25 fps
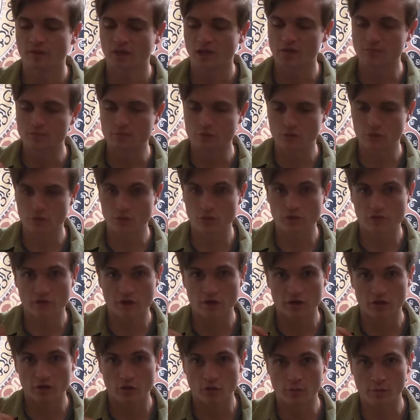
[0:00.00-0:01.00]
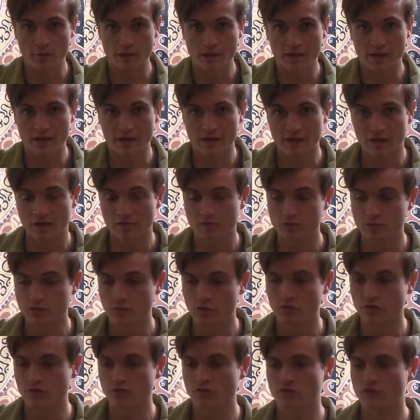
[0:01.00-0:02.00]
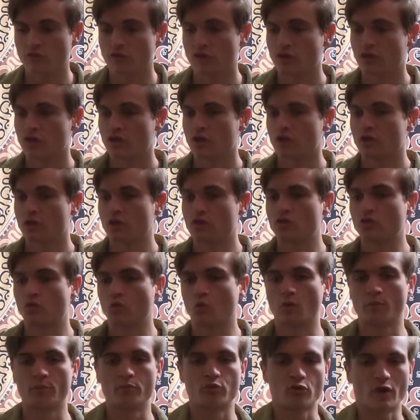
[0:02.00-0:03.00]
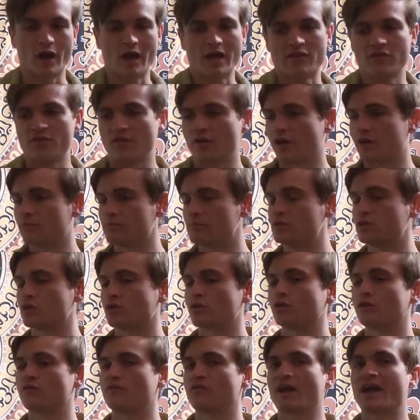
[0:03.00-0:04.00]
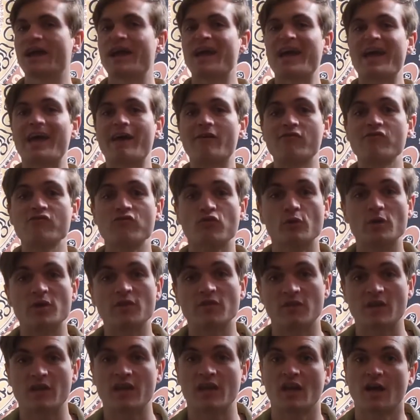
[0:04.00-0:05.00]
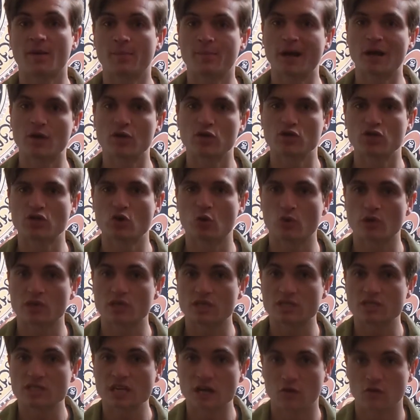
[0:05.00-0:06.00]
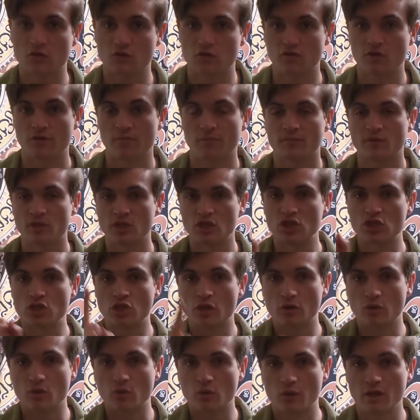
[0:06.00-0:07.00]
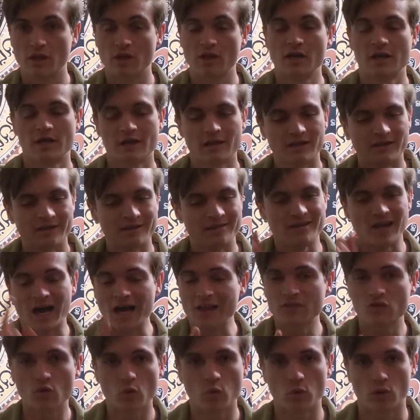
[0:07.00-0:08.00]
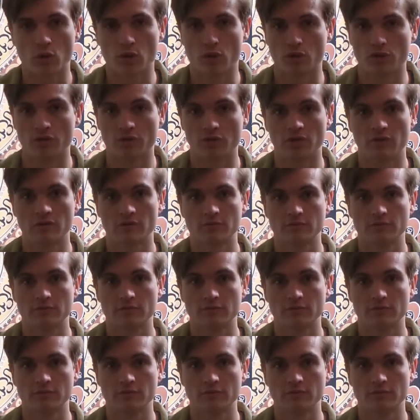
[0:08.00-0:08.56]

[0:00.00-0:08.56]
Observe your mind. Observe your breath. Observe everything about yourself. You, not the world.